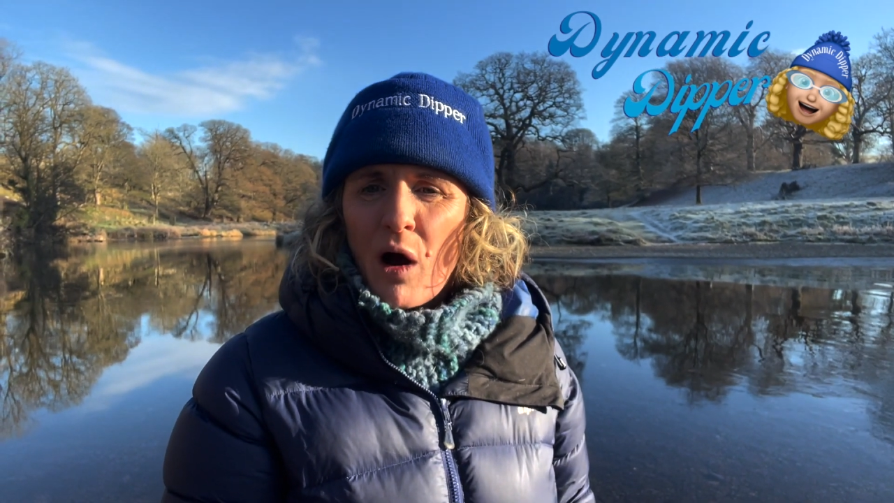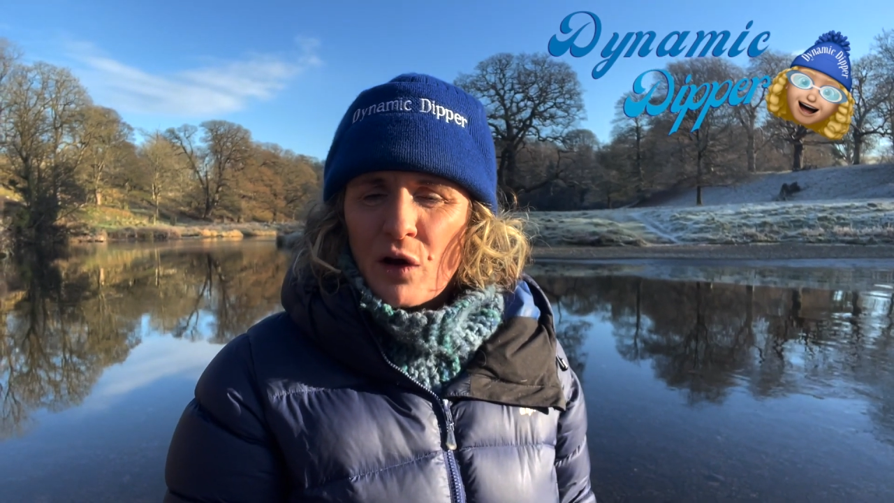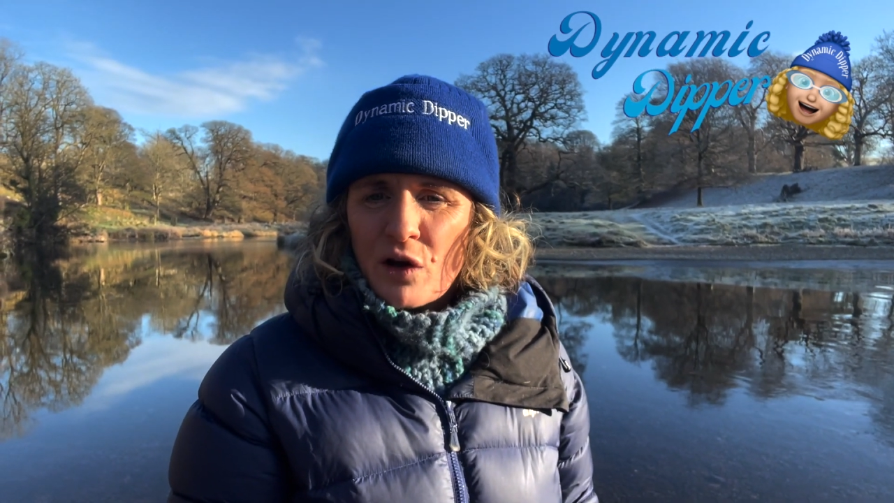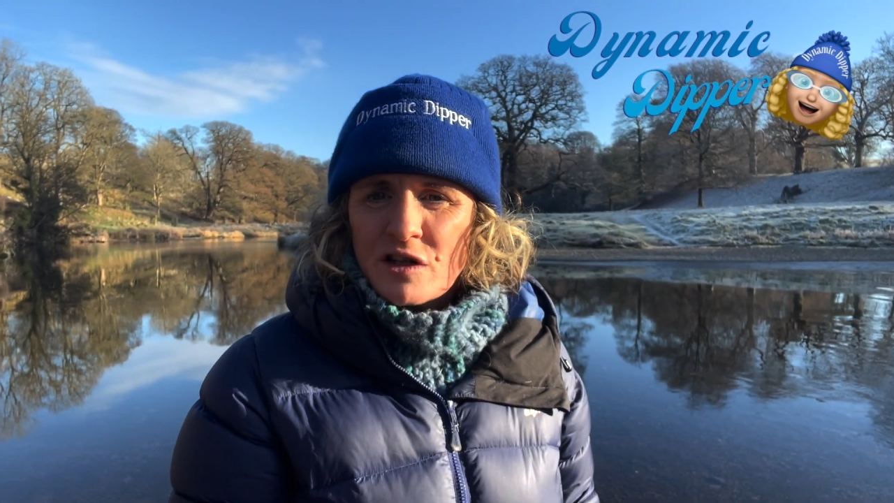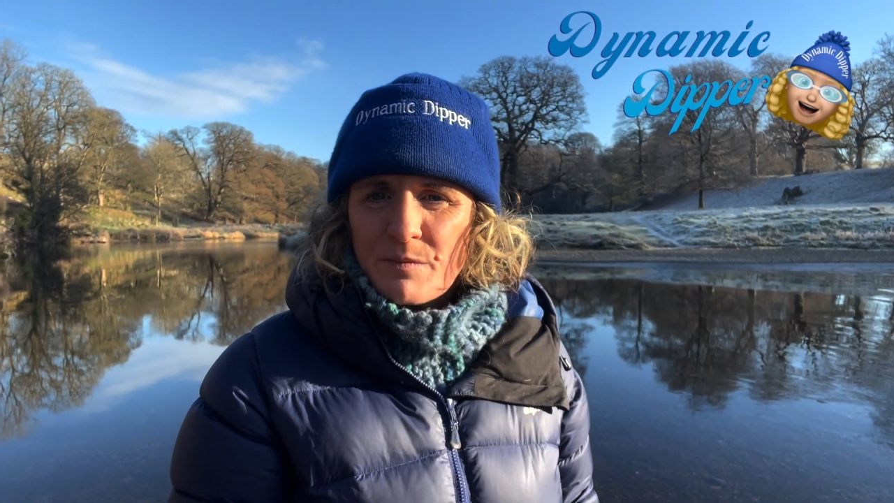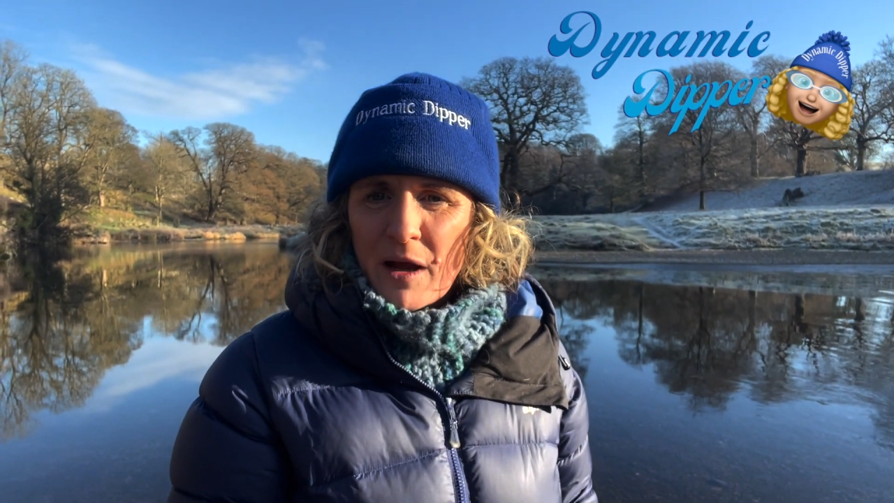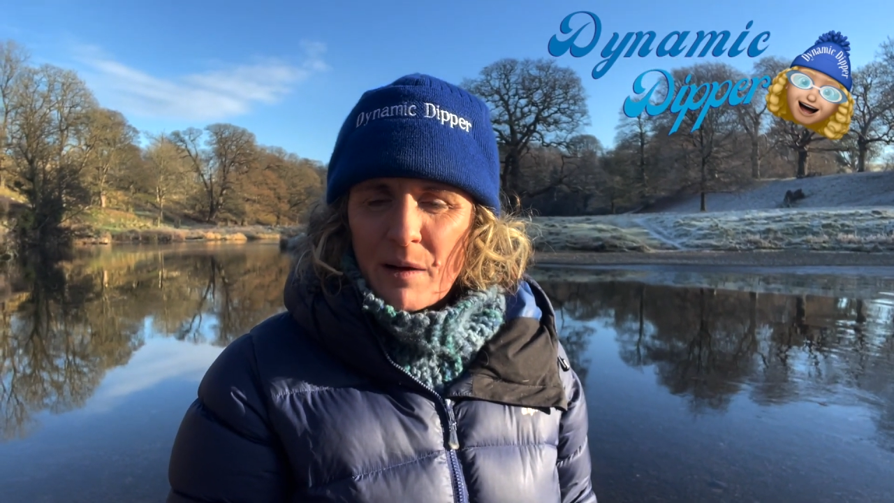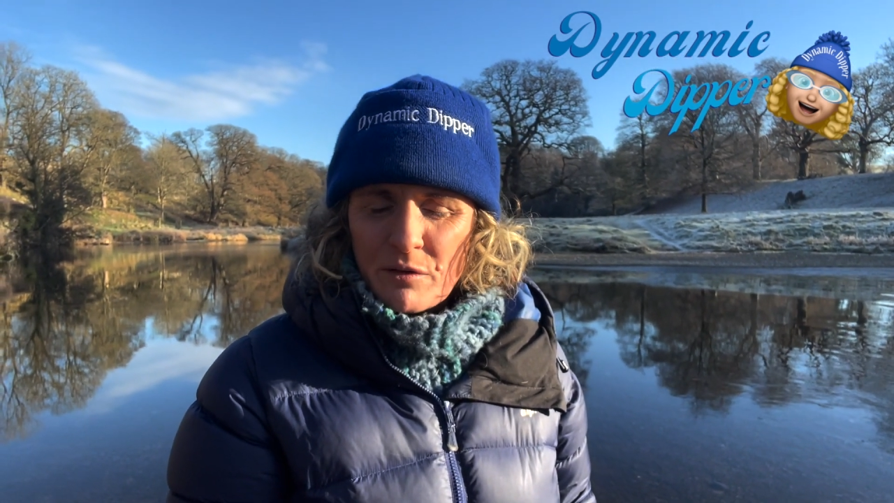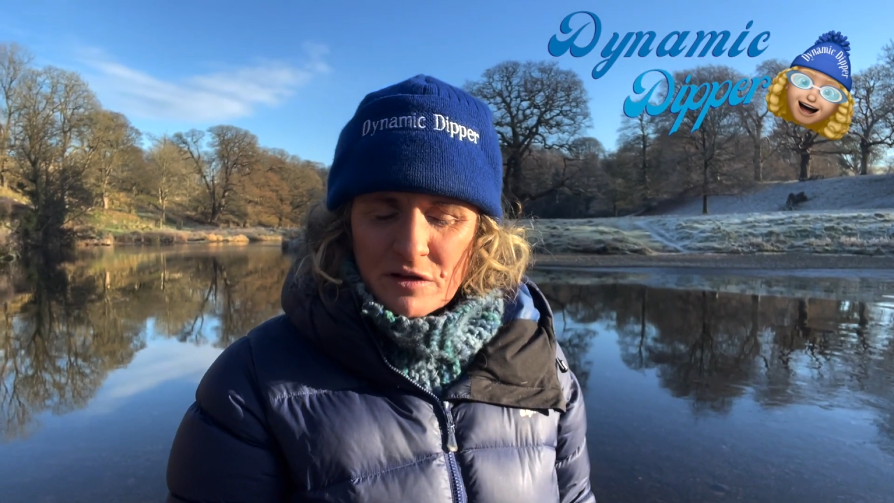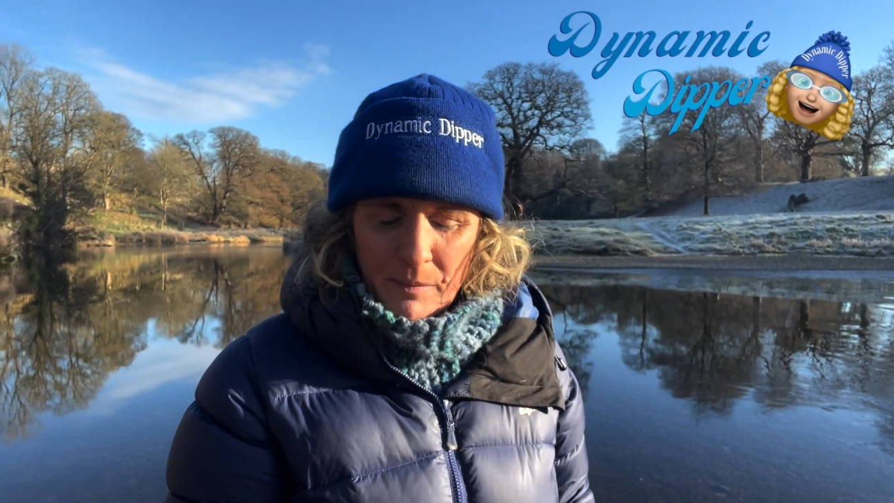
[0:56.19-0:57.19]
are you going to be
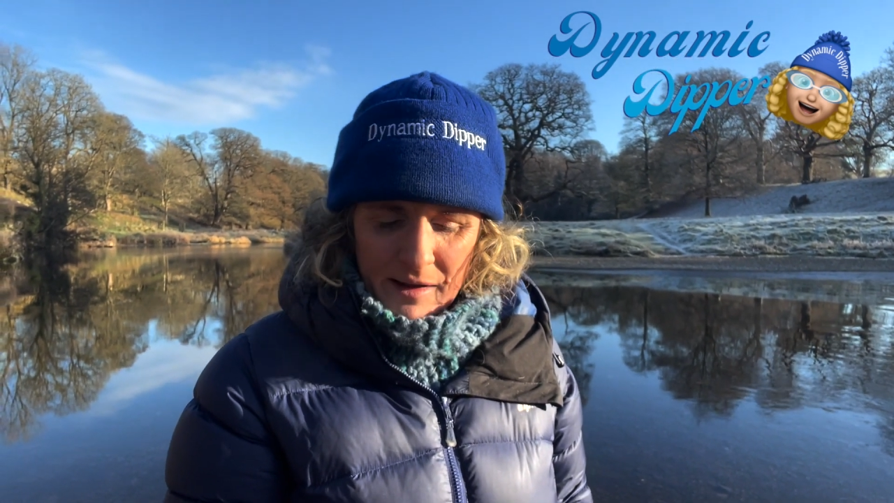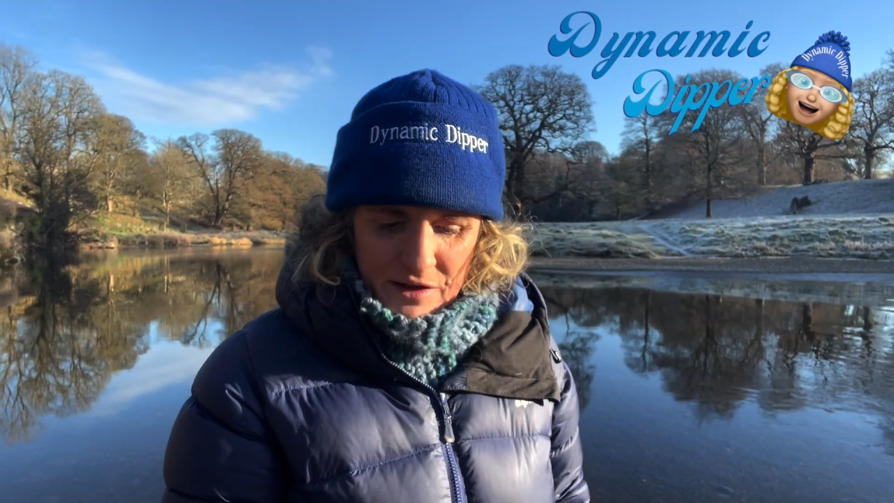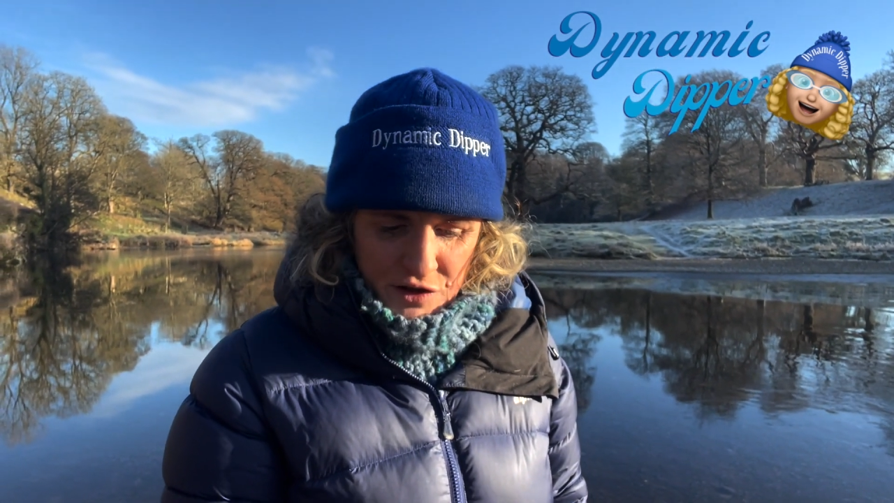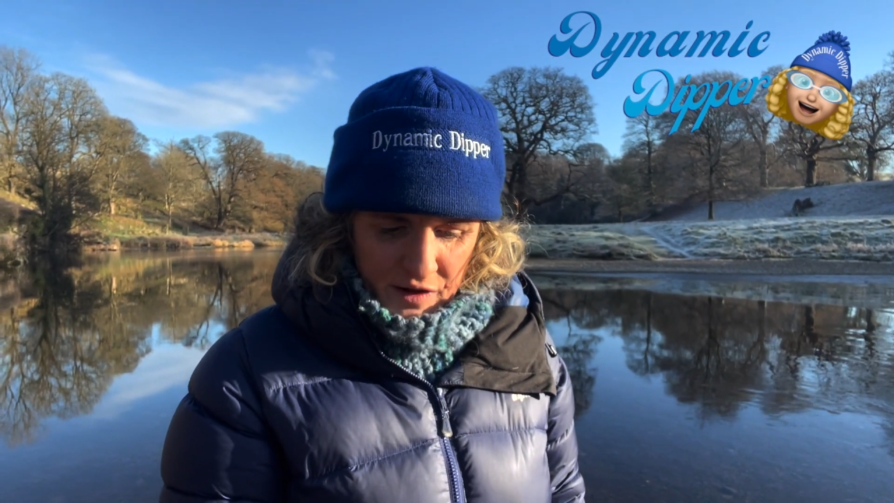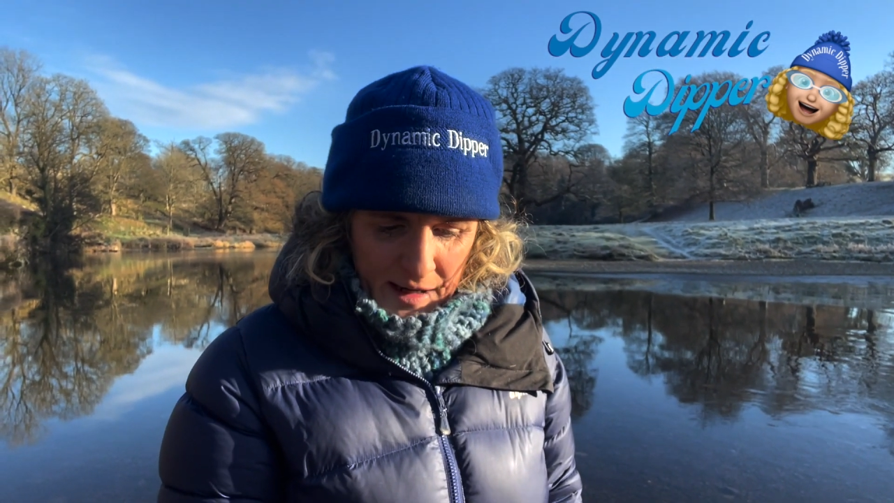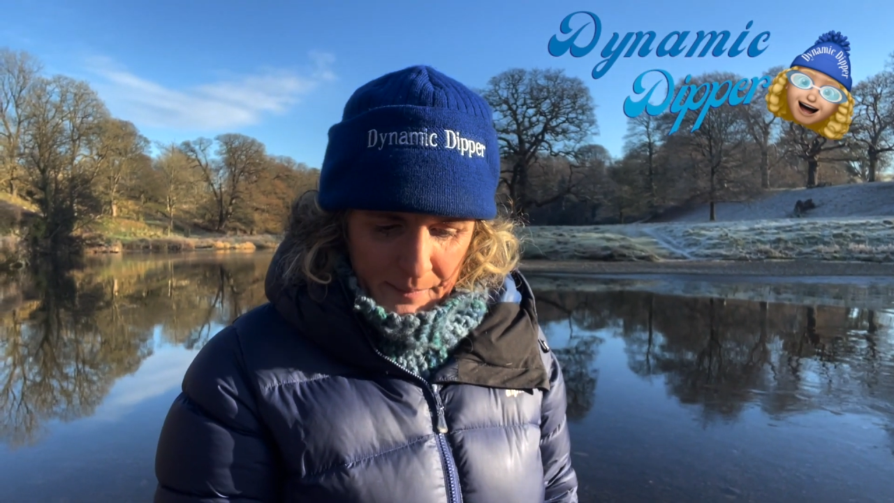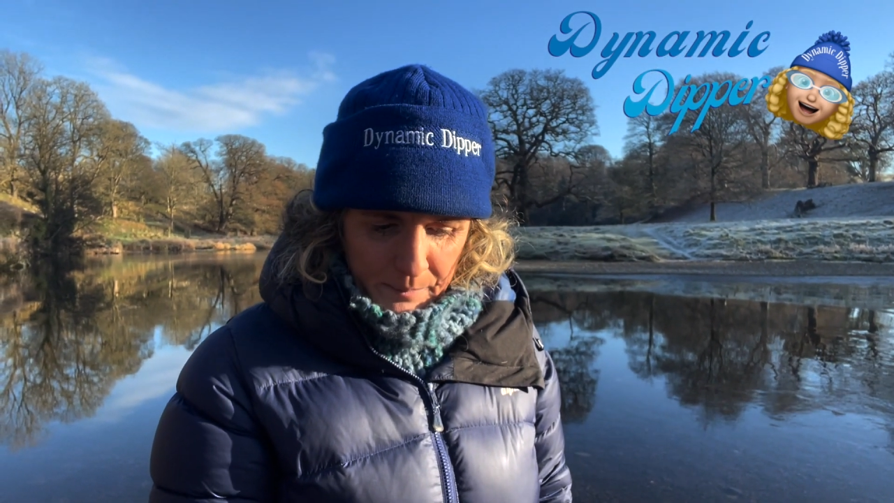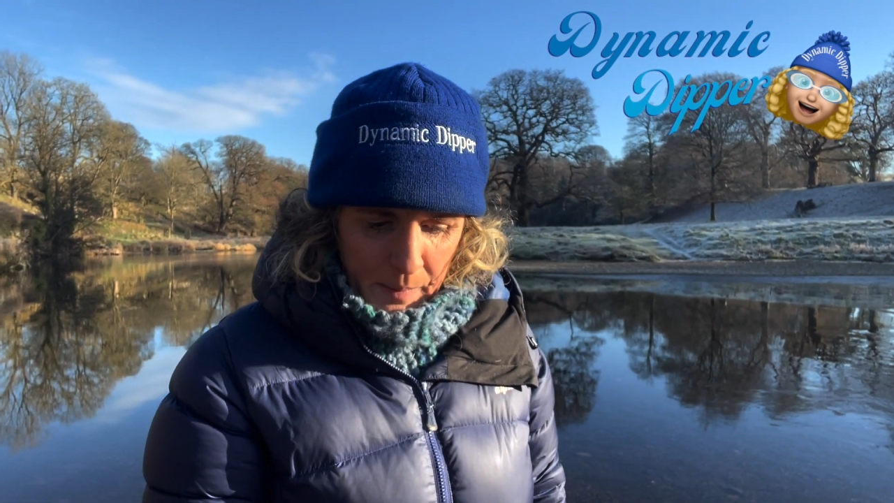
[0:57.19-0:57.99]
able to manage that?